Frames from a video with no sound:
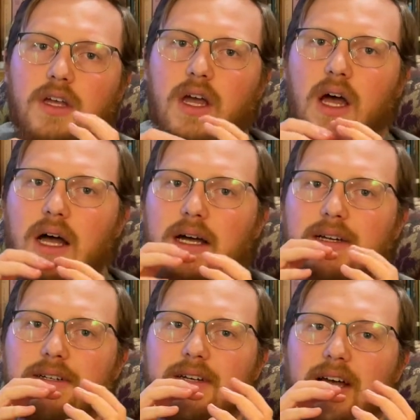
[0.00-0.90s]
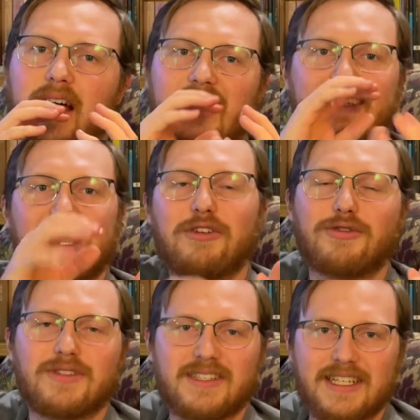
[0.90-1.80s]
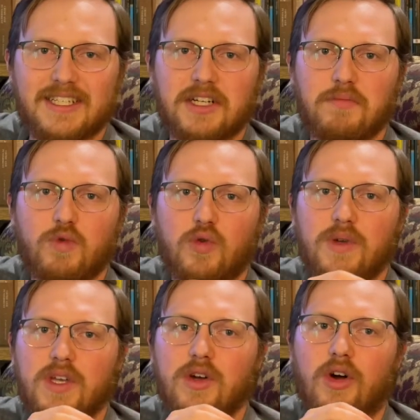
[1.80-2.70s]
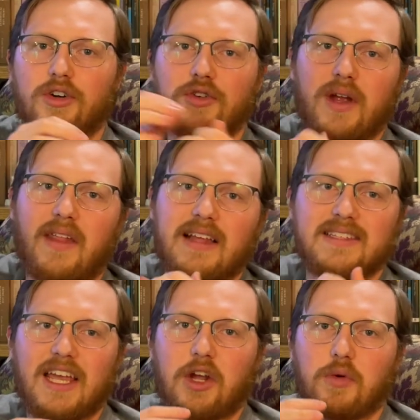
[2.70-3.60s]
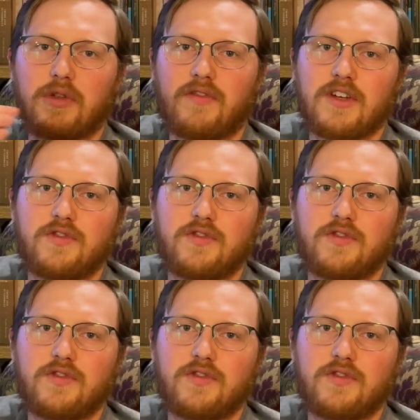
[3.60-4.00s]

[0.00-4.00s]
a cycled system where we are creating that cycle with fish